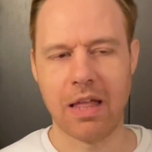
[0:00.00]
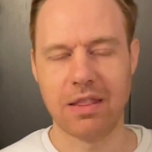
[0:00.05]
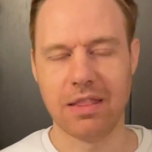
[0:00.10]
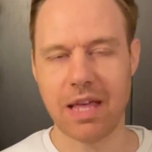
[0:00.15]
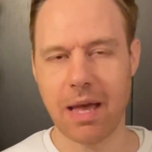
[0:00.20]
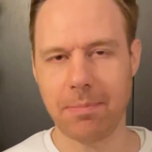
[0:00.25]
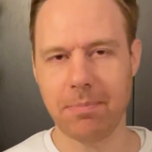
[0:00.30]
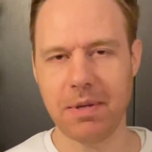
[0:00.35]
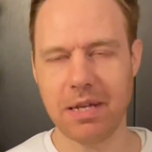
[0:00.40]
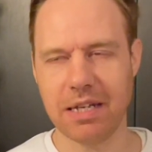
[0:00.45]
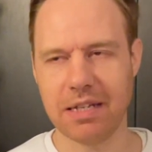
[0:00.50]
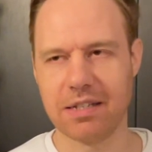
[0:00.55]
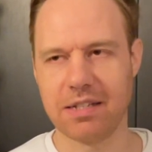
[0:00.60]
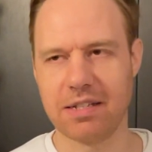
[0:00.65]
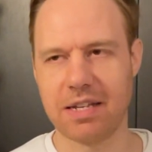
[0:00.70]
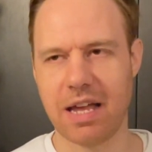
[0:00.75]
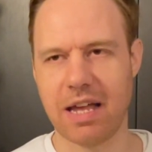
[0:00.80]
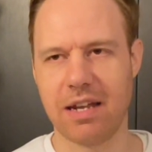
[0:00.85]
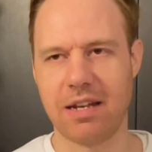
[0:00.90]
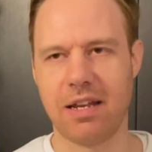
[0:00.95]
That being
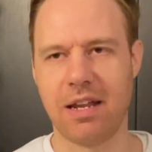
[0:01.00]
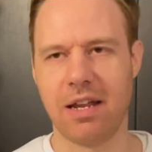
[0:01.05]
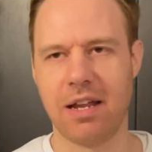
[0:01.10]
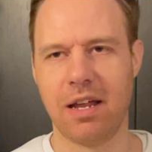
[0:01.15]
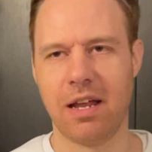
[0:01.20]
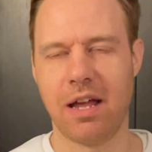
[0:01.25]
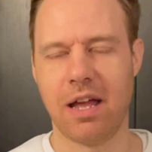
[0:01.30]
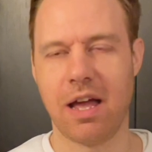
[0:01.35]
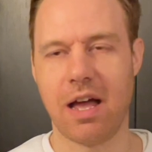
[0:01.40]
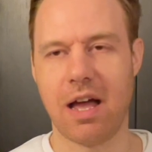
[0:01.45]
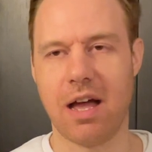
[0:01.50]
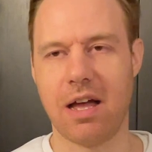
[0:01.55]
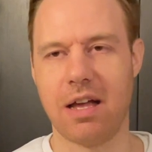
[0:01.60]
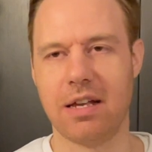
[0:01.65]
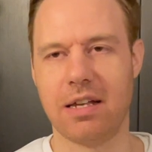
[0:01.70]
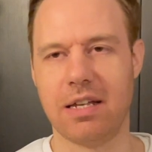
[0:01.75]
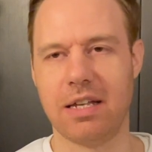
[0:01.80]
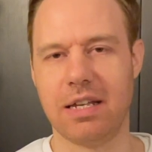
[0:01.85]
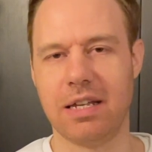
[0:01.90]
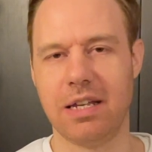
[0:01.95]
said,
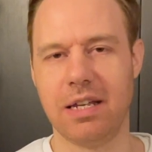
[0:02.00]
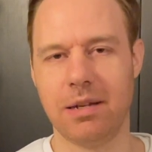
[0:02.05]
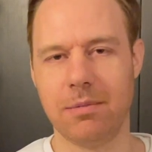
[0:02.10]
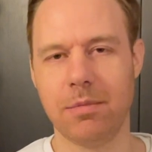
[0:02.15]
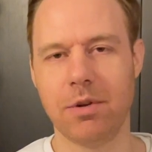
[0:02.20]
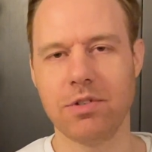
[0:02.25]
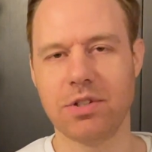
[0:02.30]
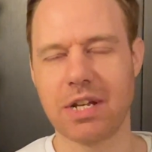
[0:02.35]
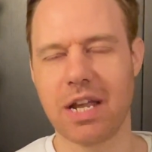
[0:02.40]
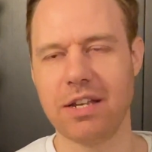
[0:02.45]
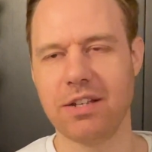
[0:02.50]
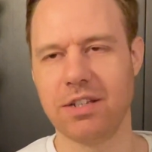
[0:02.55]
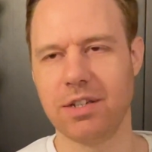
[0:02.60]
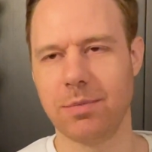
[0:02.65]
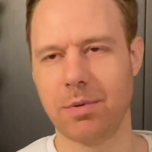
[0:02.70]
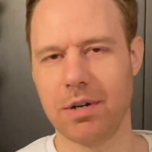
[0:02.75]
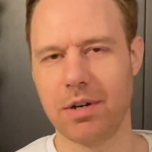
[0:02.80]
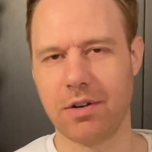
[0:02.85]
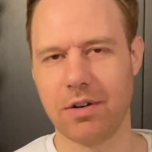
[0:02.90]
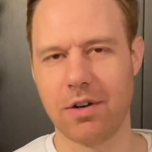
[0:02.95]
uh, in most cases
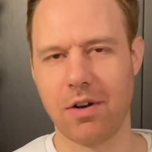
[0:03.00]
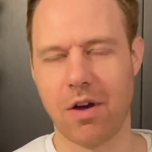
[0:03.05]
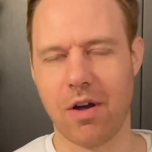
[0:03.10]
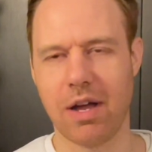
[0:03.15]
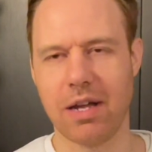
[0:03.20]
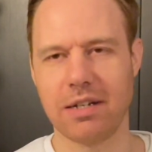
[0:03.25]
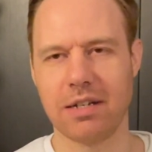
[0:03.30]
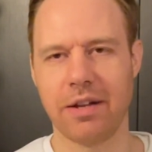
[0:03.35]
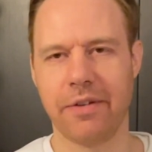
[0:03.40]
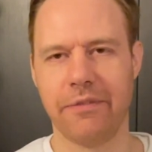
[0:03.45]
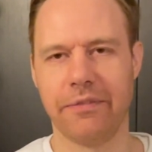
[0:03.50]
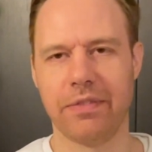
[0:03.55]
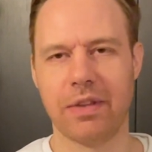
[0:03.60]
where you're not,